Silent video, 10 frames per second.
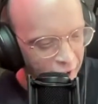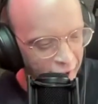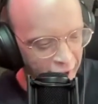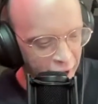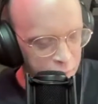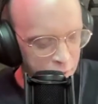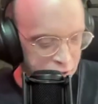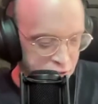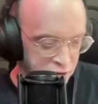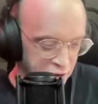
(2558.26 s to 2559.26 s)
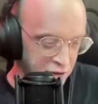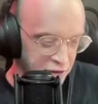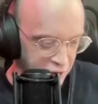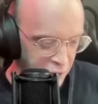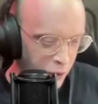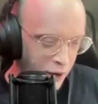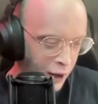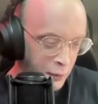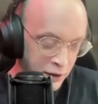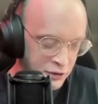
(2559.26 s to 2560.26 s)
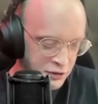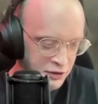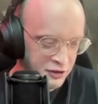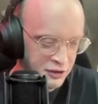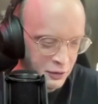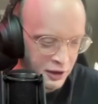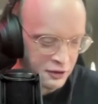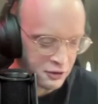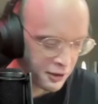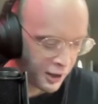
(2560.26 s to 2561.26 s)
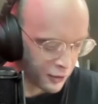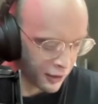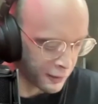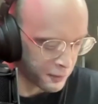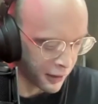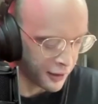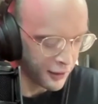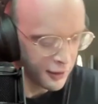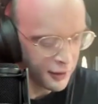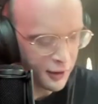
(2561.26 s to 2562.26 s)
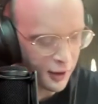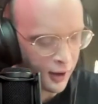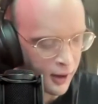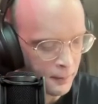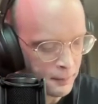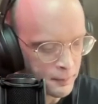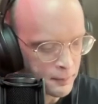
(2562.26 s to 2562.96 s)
I'd be interested to see what they turn out like, but I